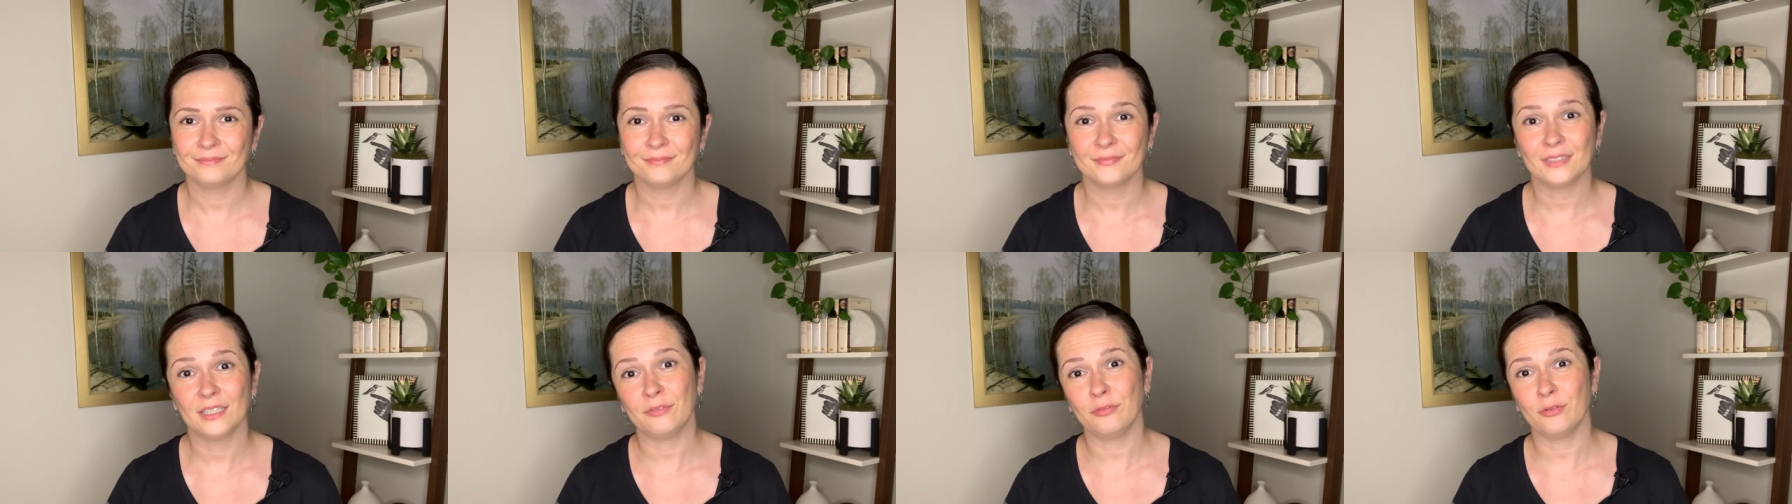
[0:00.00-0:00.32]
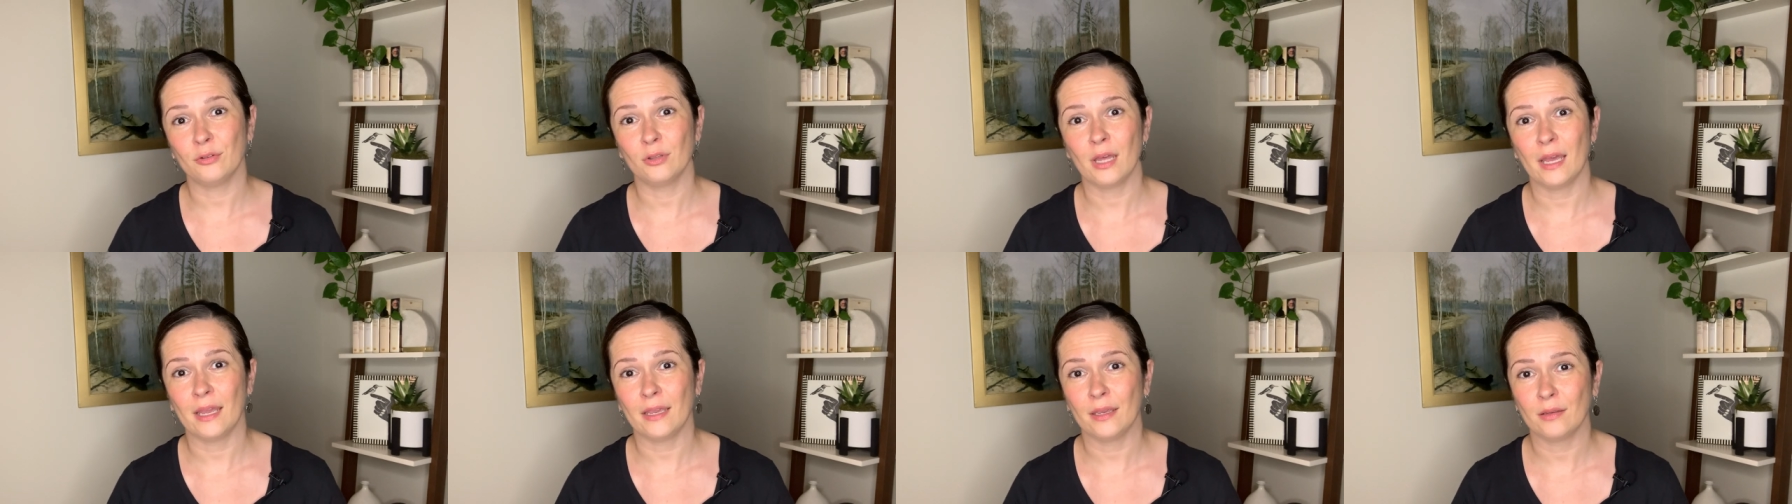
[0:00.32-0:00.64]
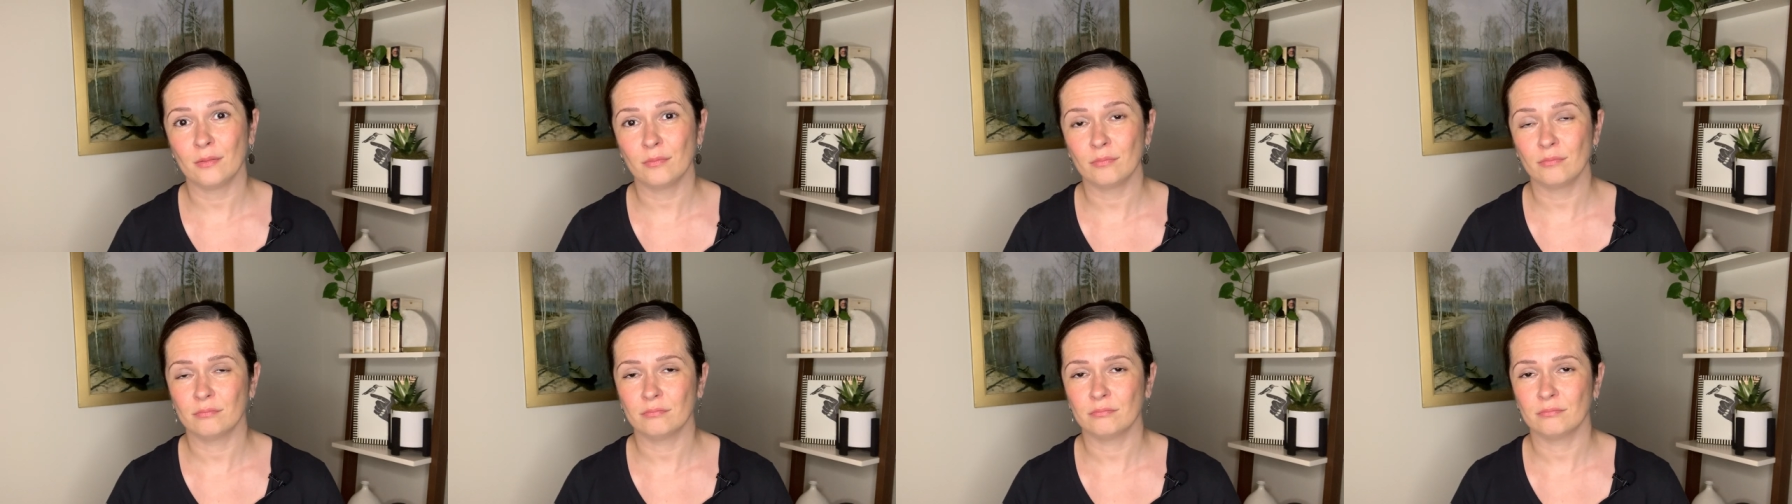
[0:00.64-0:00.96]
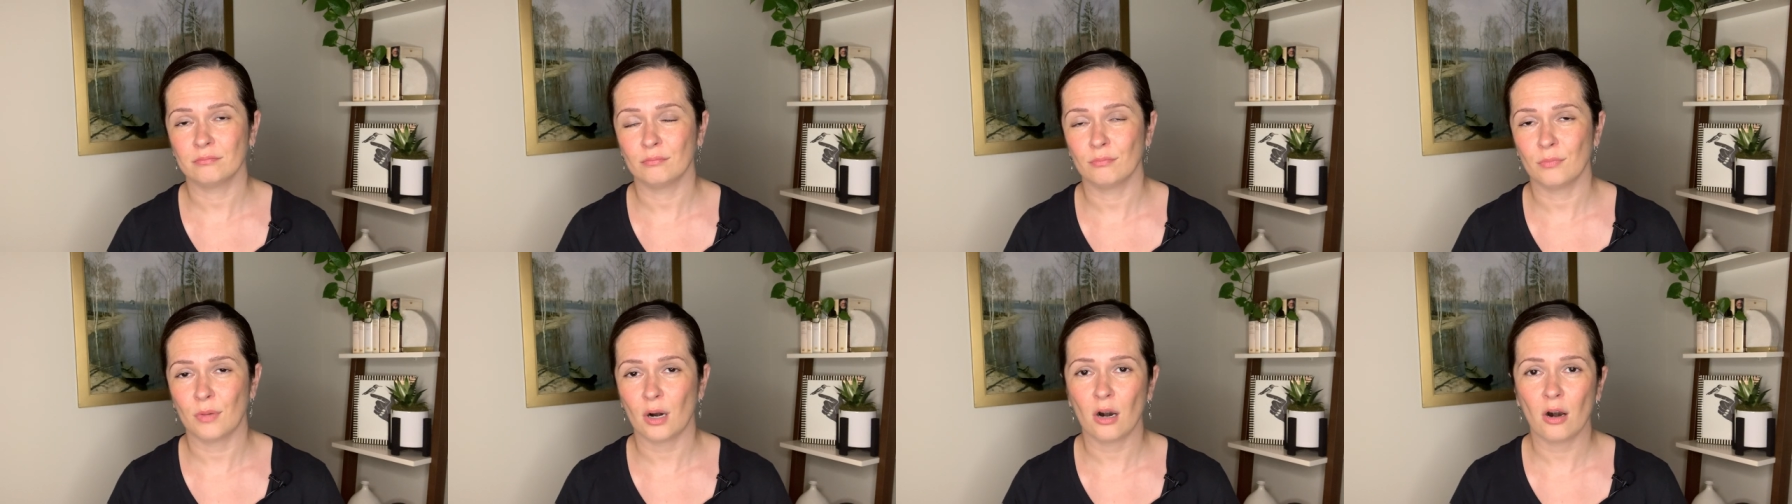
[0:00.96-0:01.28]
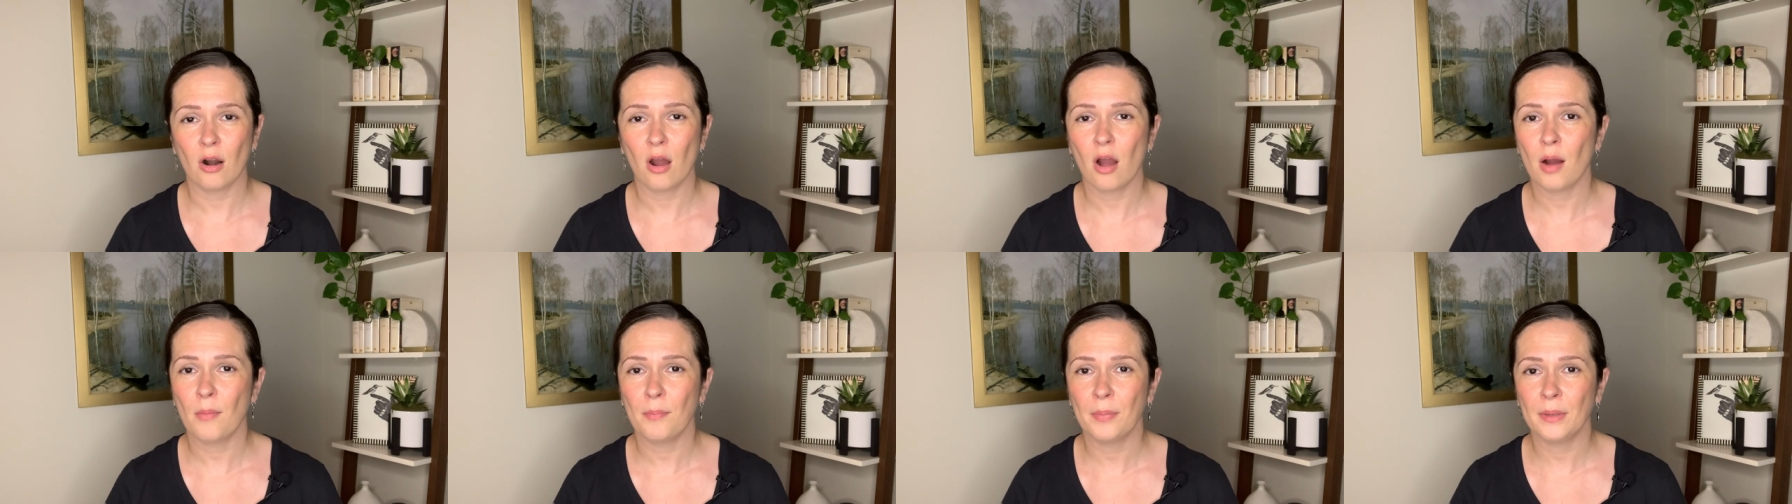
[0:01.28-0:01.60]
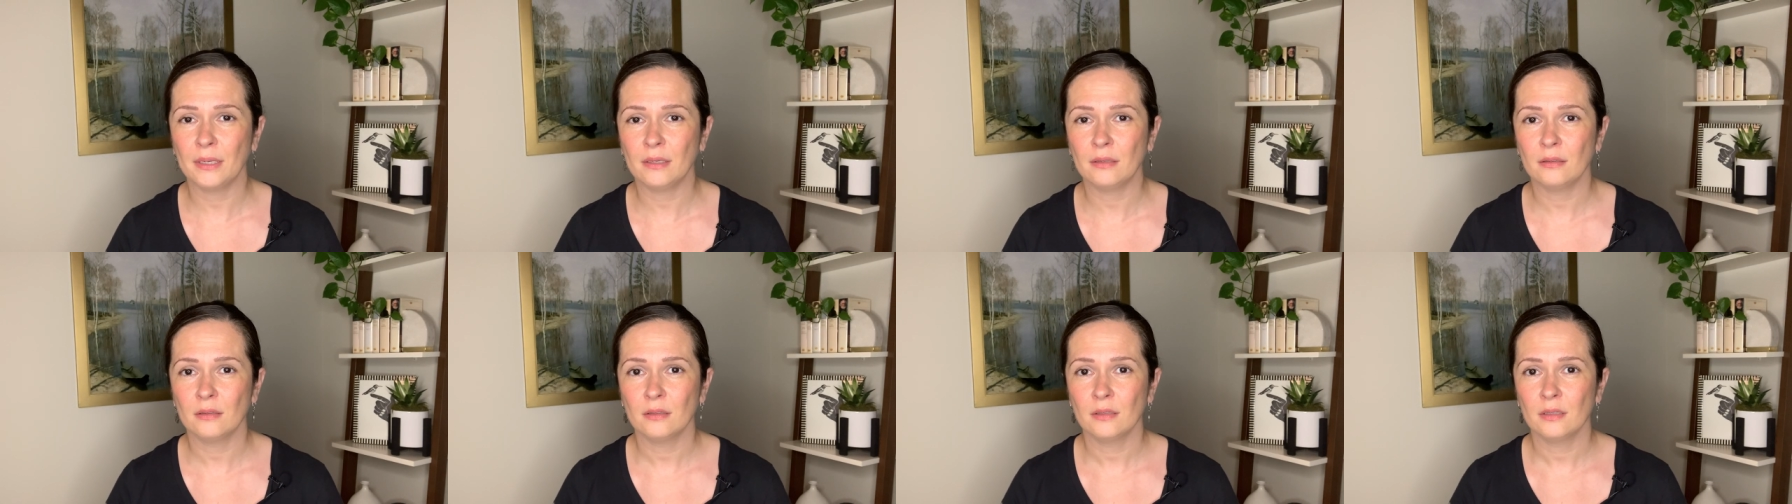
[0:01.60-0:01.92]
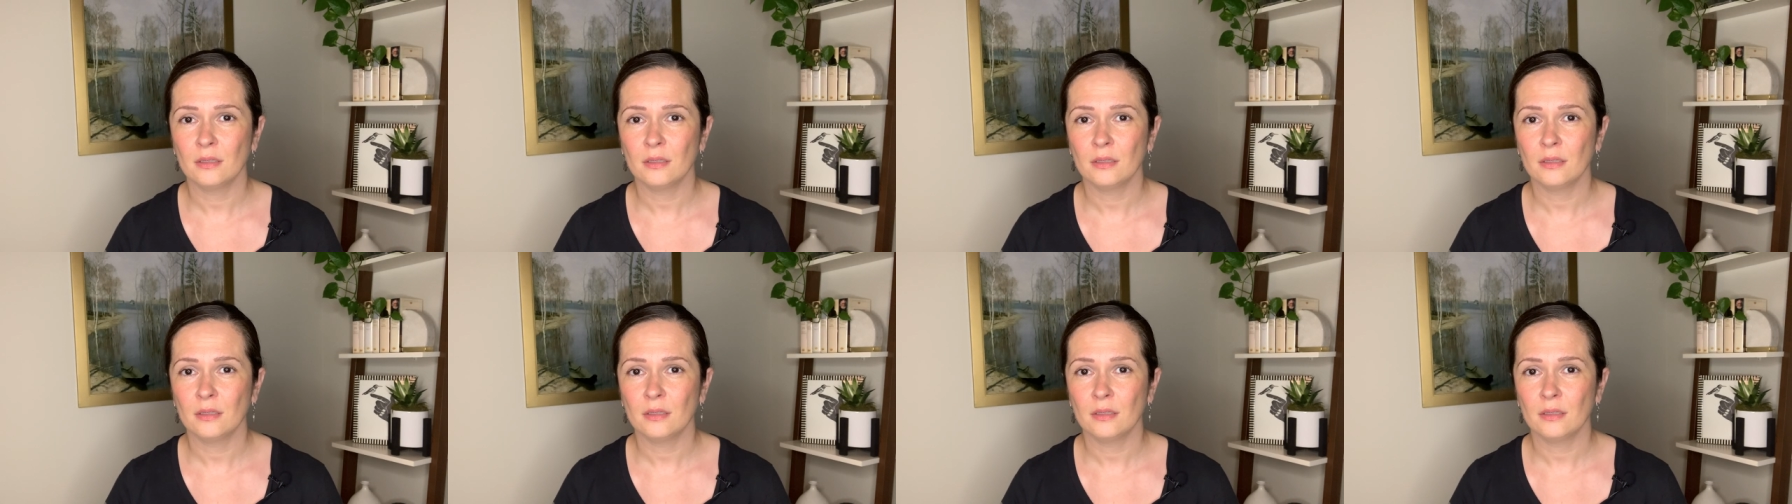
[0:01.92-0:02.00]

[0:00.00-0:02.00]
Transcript: If you like bar hopping